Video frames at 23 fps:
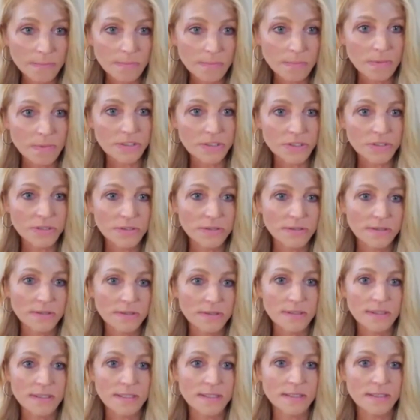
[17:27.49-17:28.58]
which
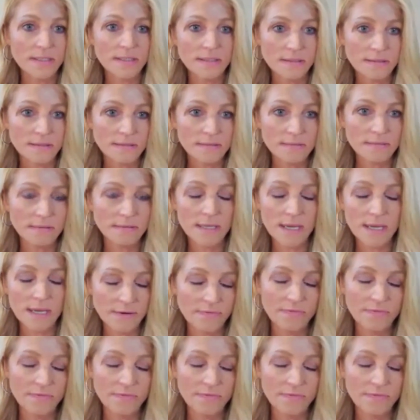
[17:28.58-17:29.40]
it's not